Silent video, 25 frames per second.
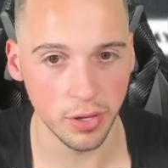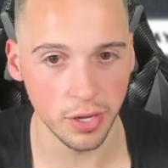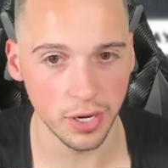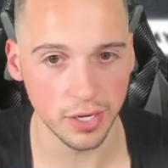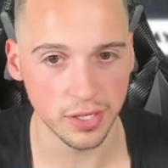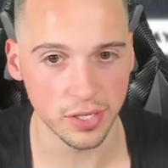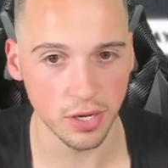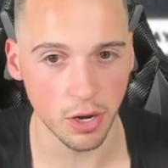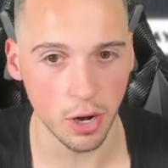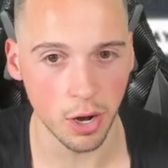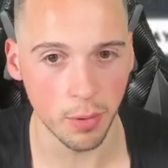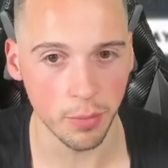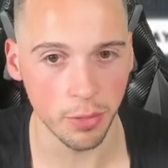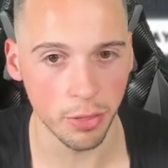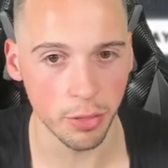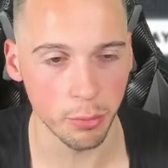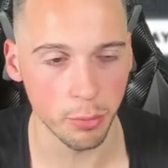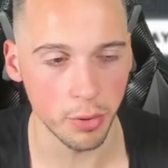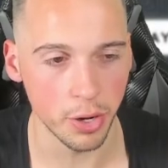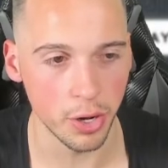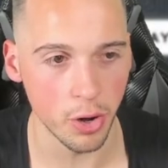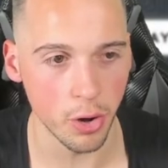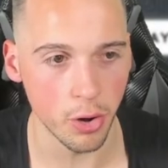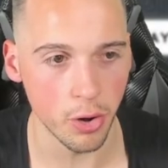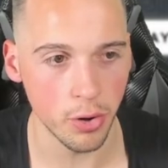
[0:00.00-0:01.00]
Knicks go up
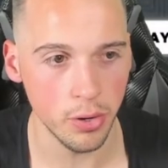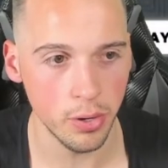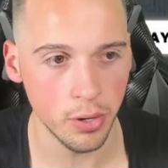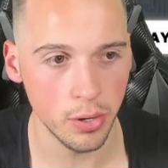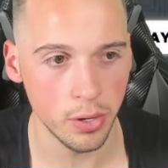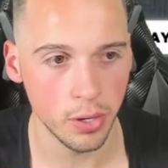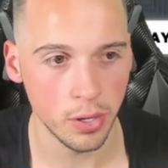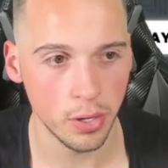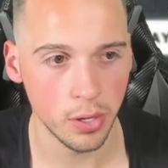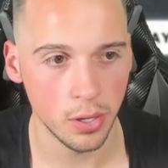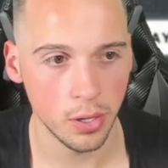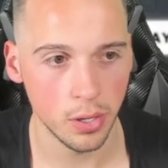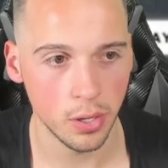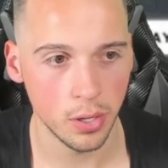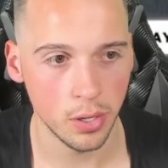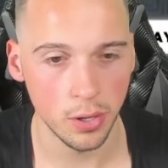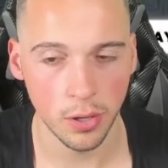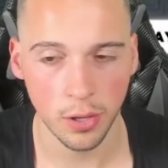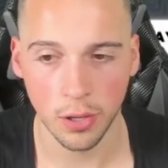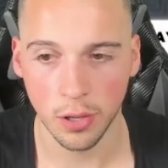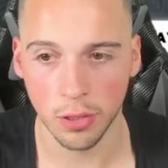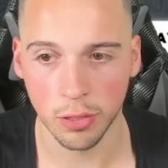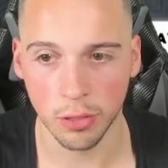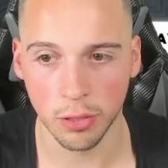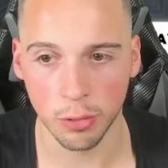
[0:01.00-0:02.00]
3-0.
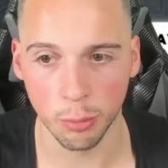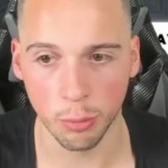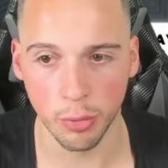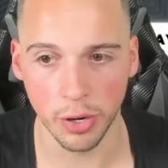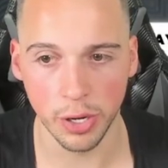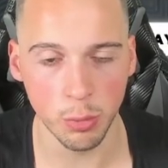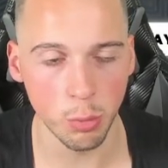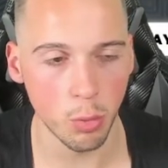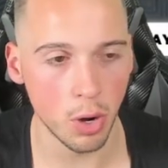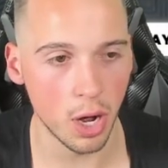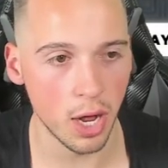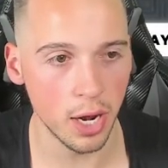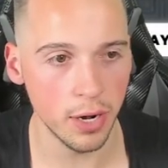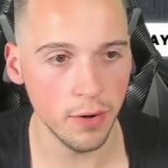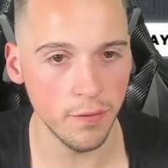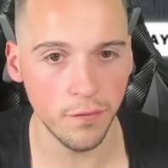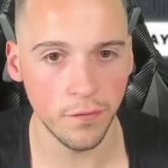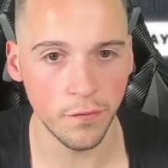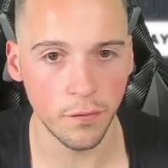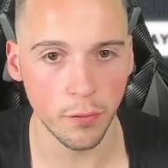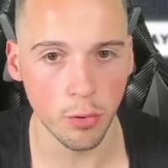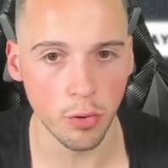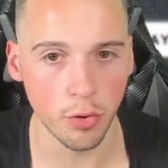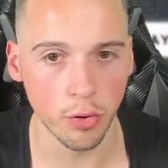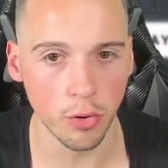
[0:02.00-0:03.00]
3-1,
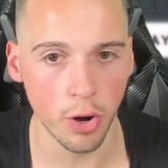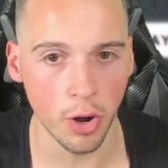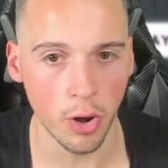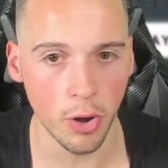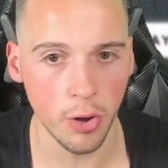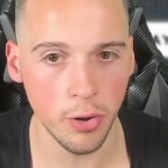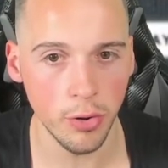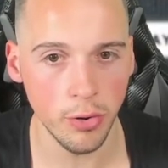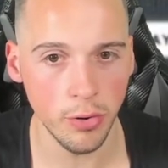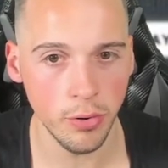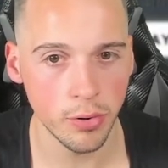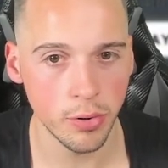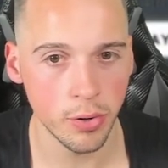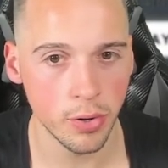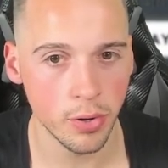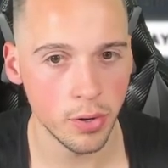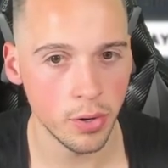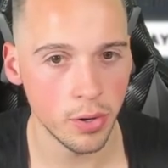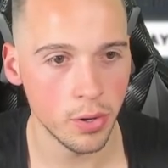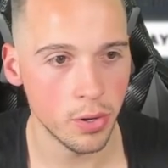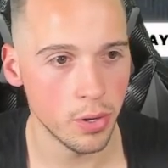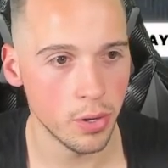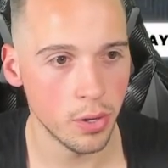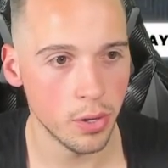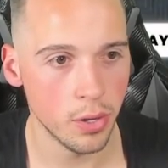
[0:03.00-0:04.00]
4-0.
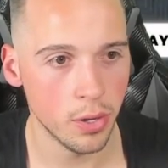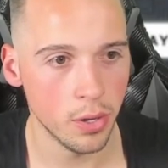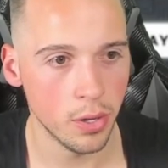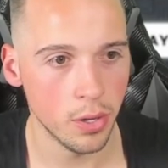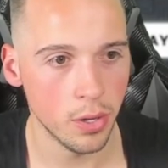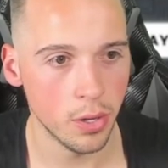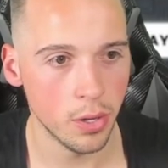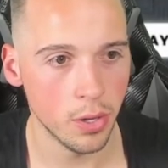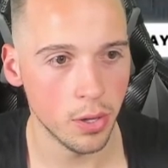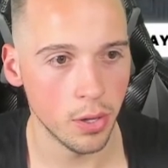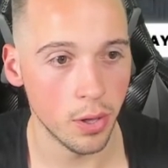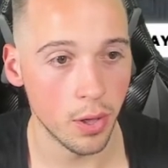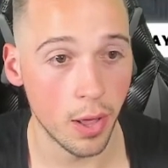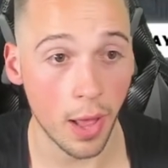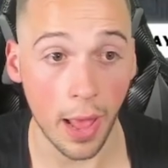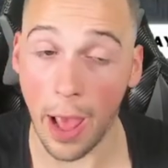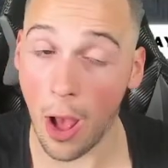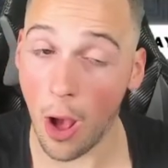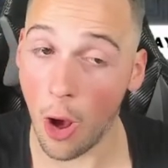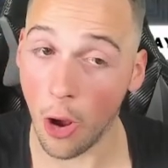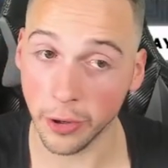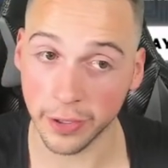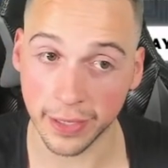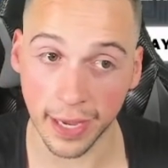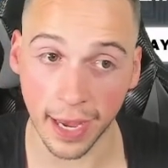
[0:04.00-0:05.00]

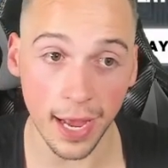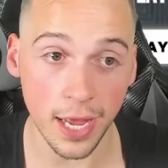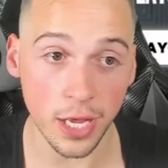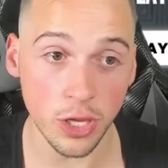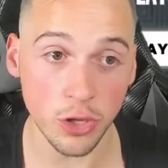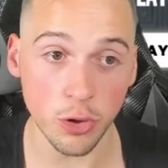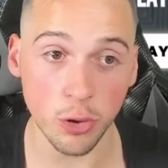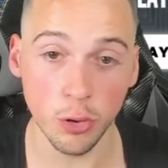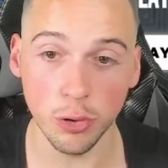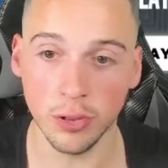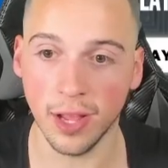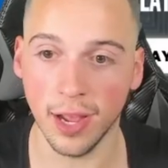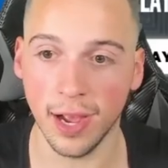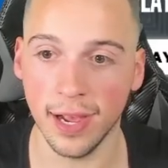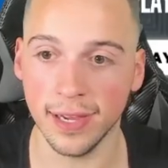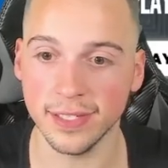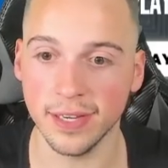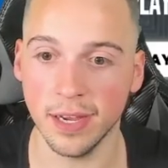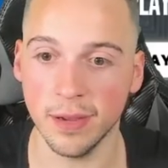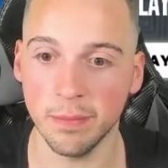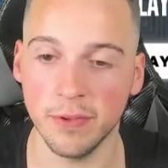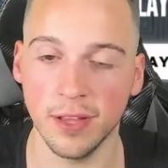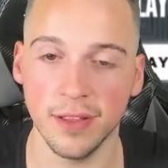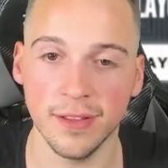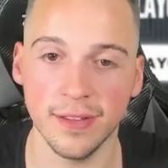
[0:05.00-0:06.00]
Okay, Utah's
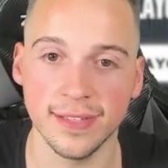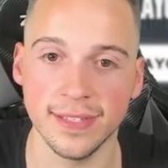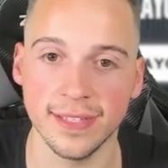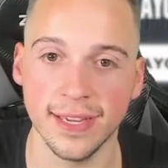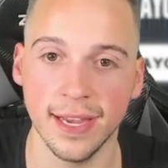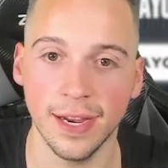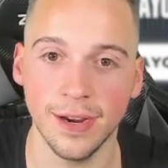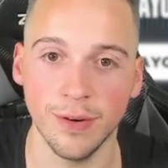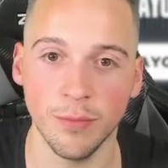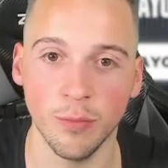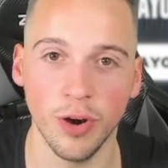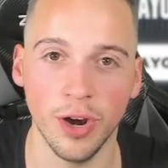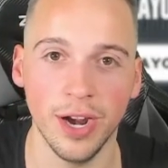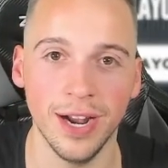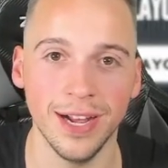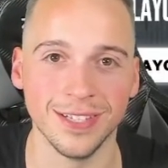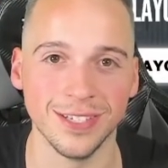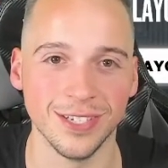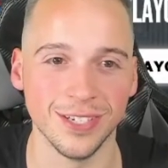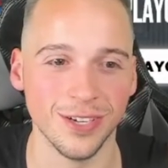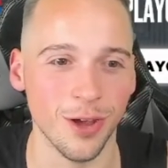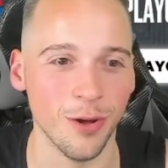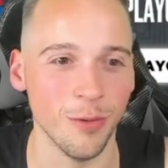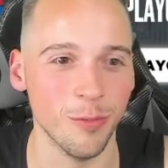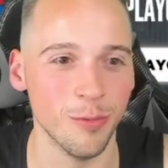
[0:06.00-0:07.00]
up to the second
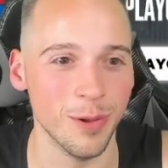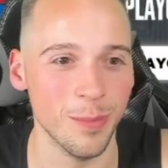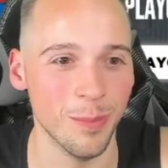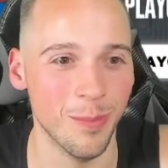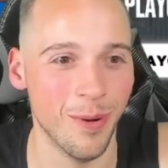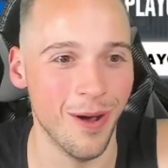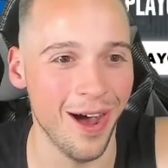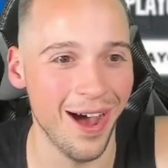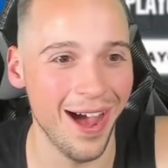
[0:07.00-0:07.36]
round, so we